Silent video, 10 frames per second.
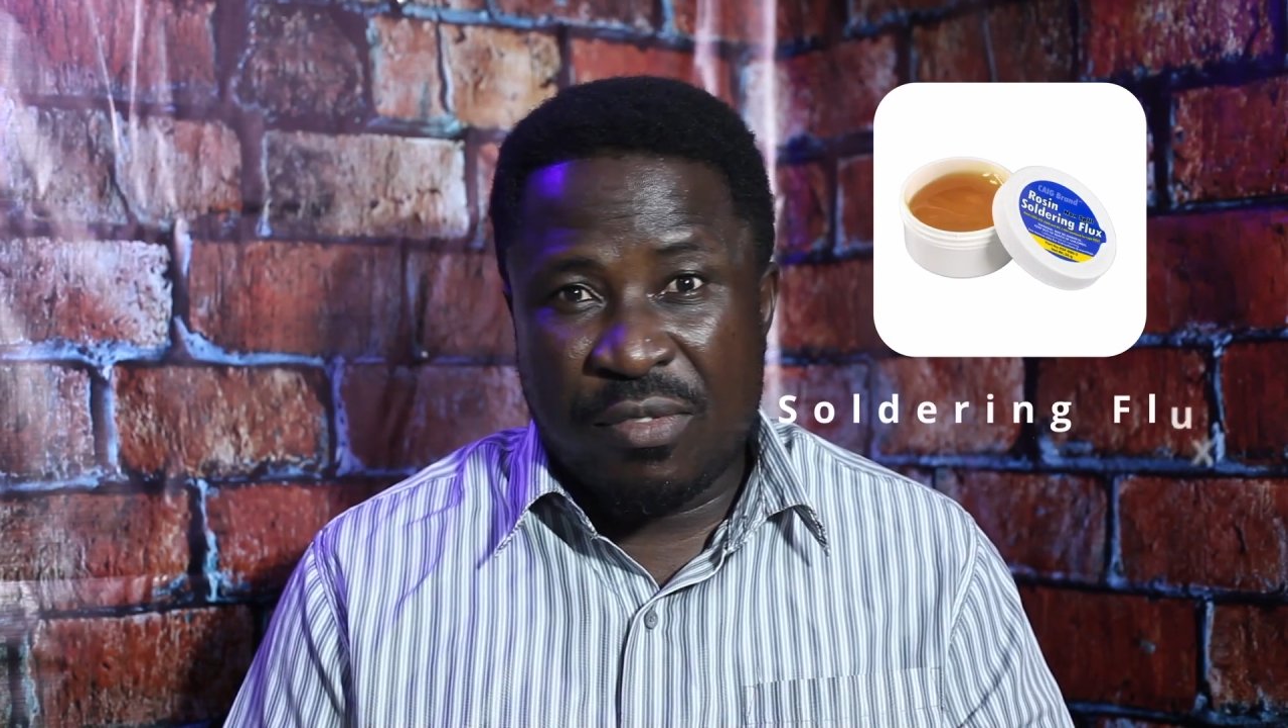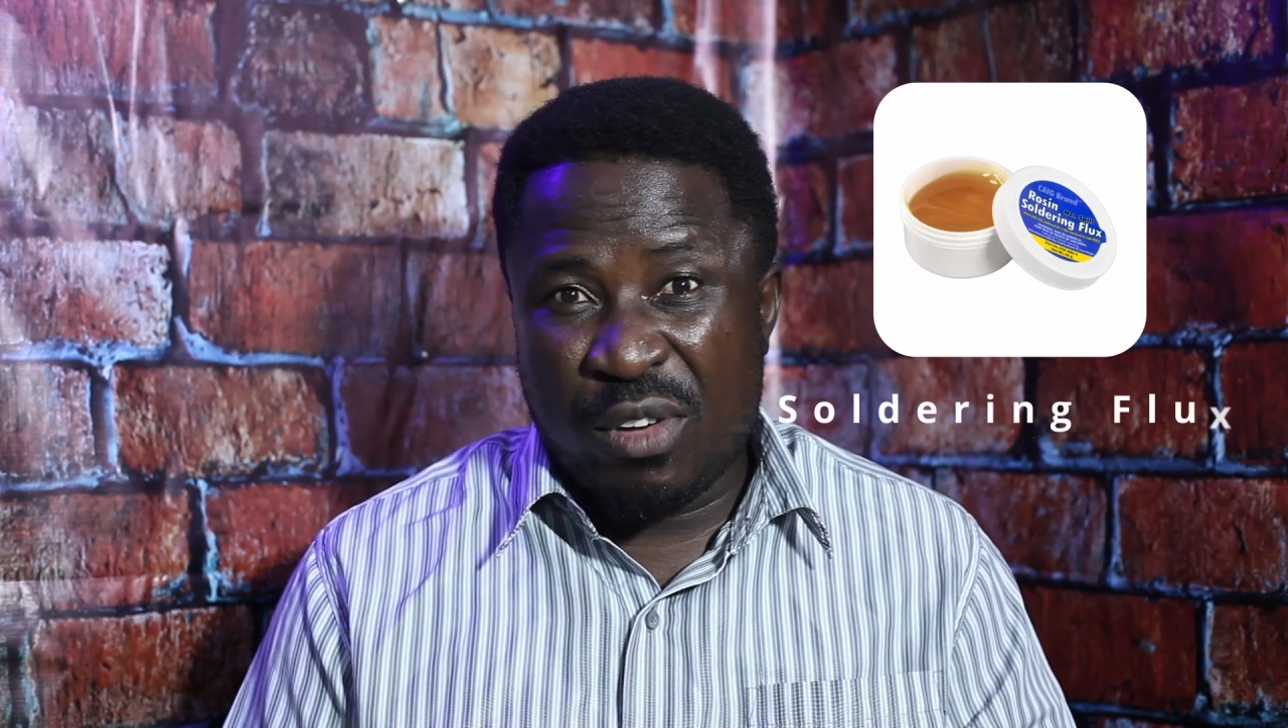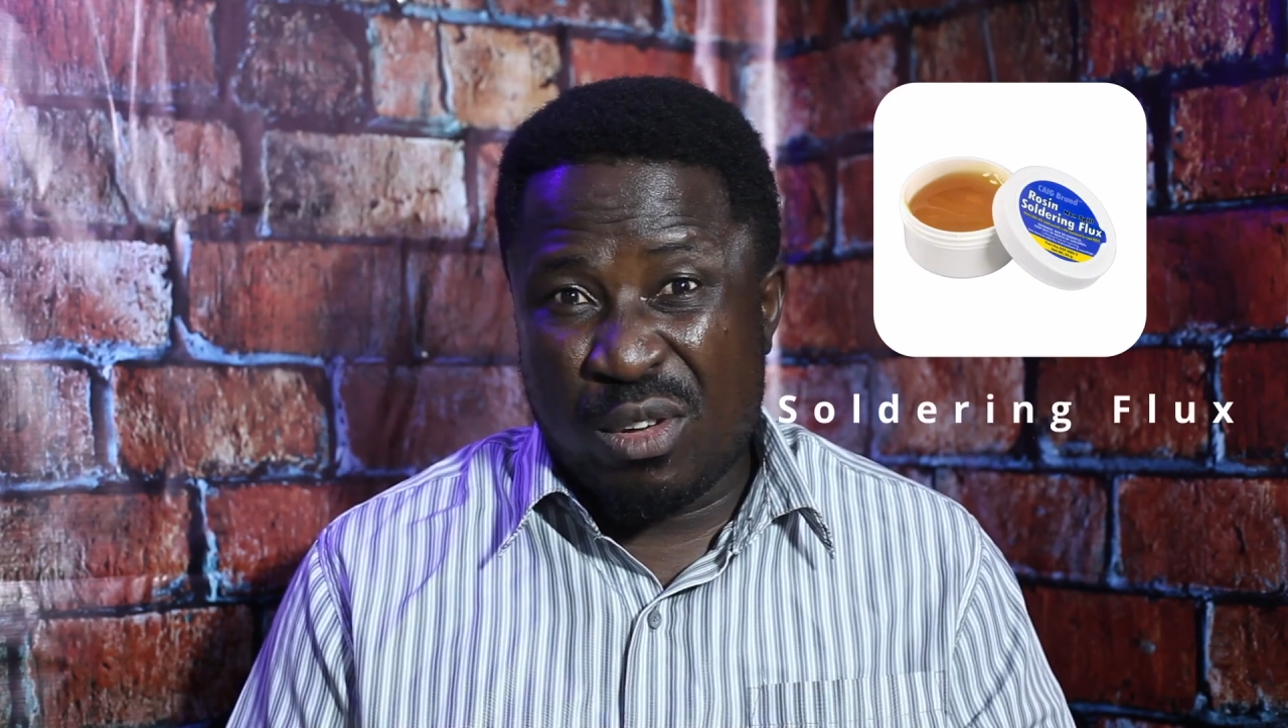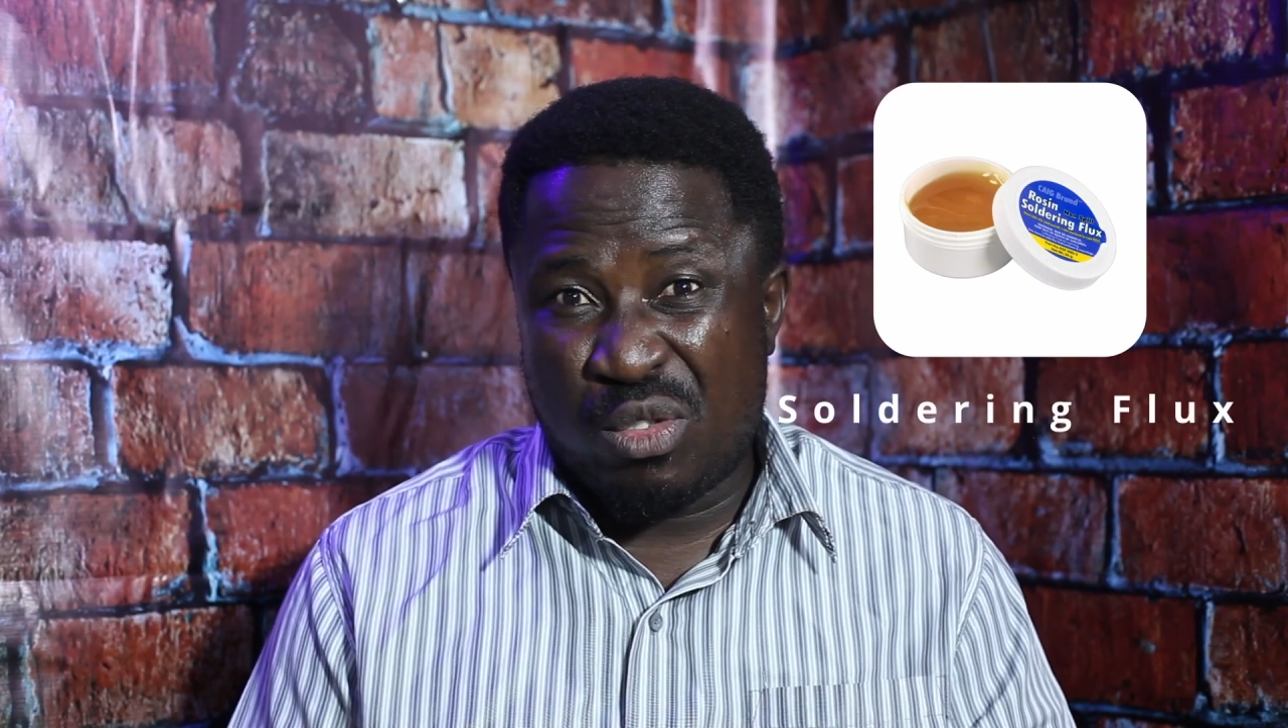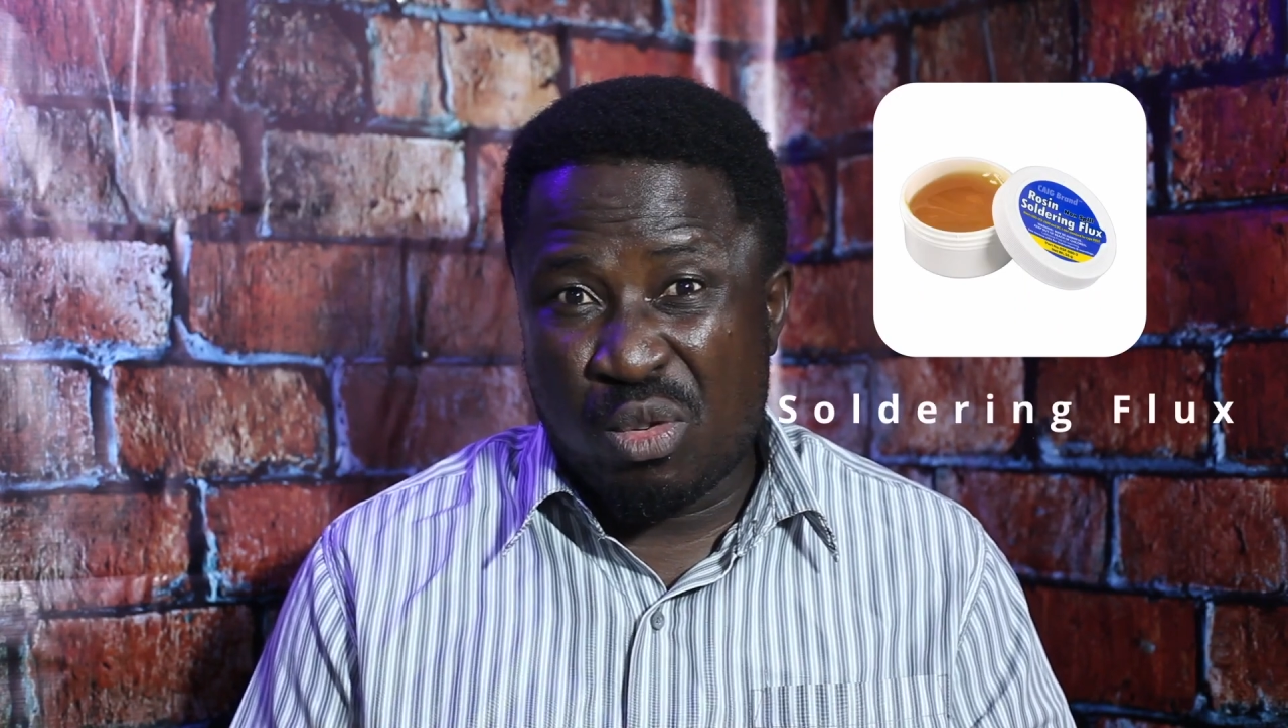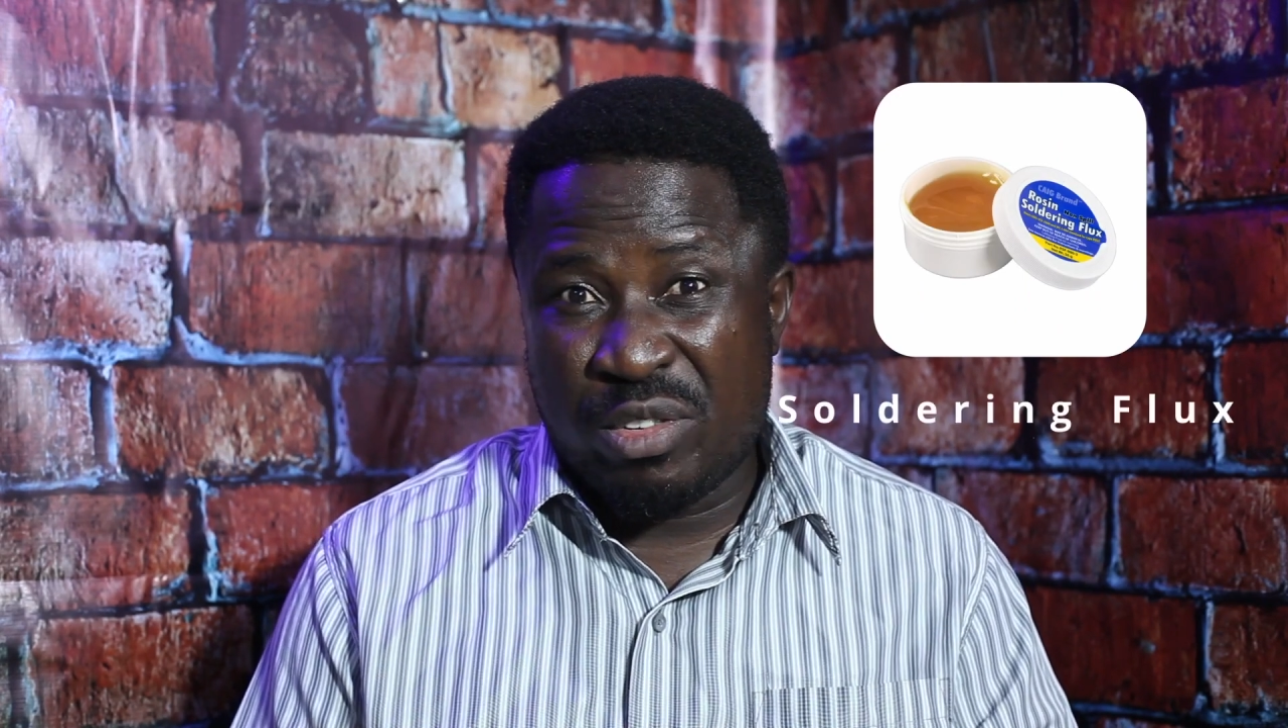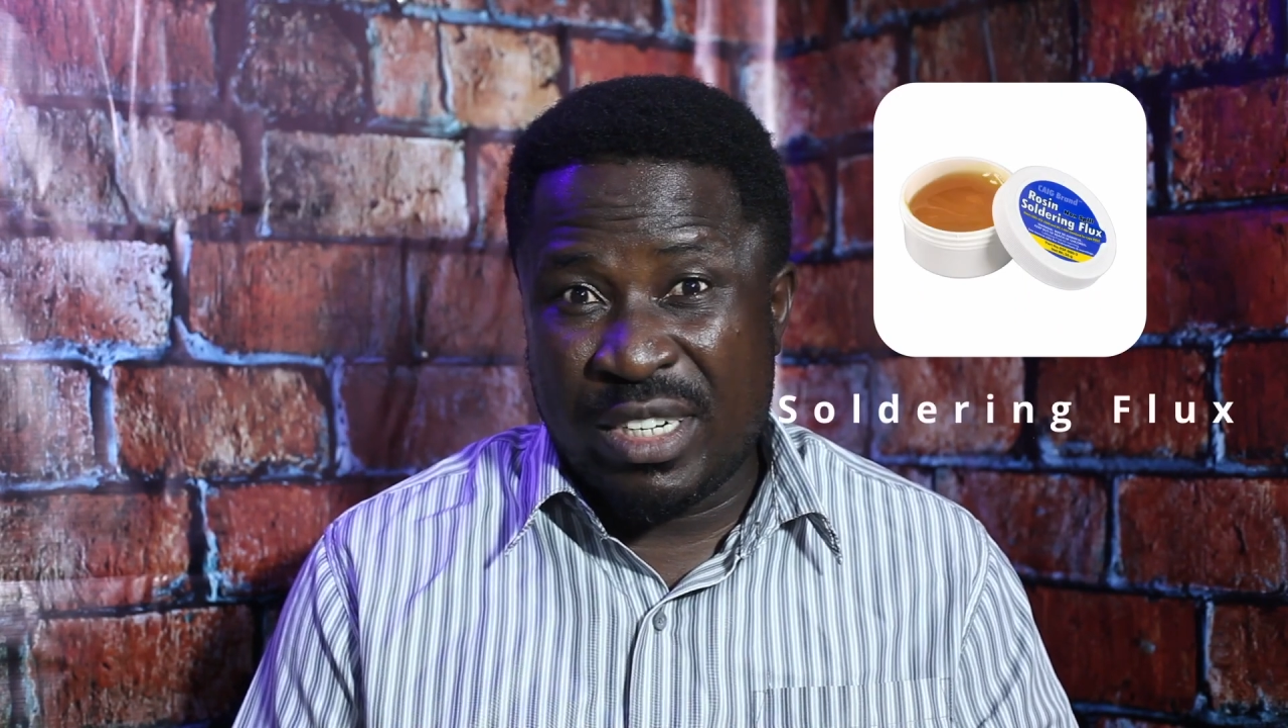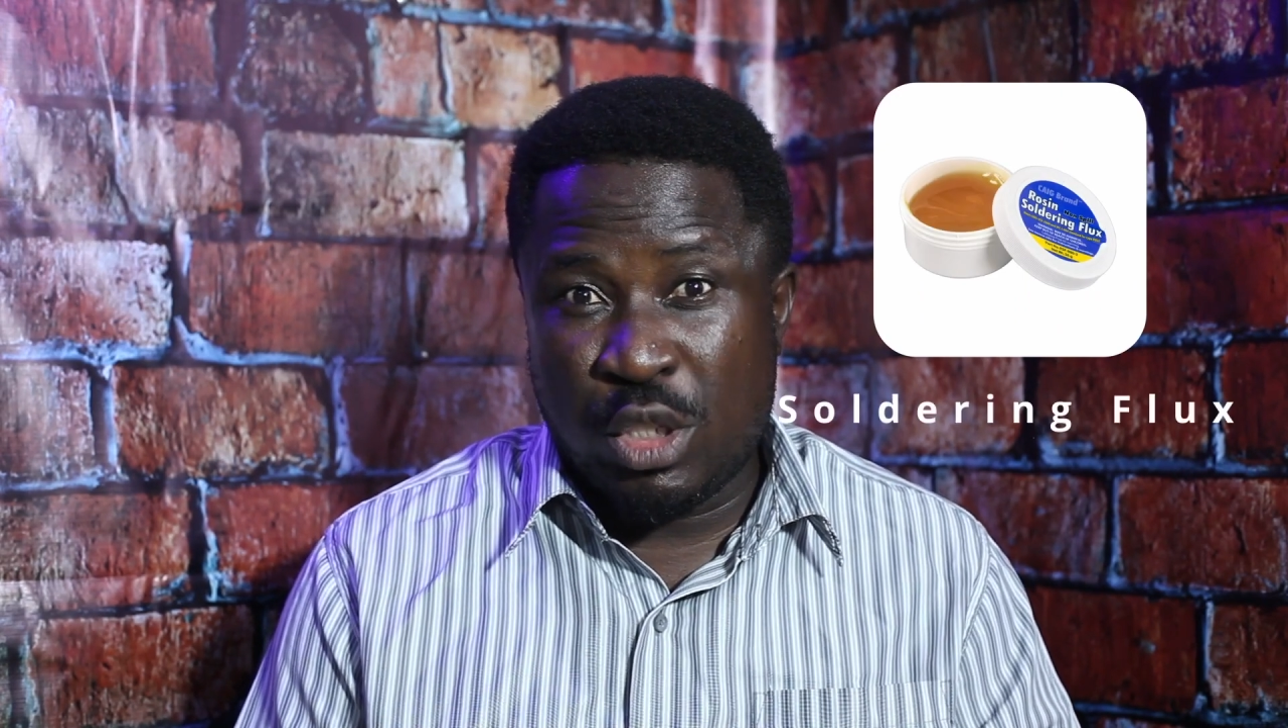for your soldering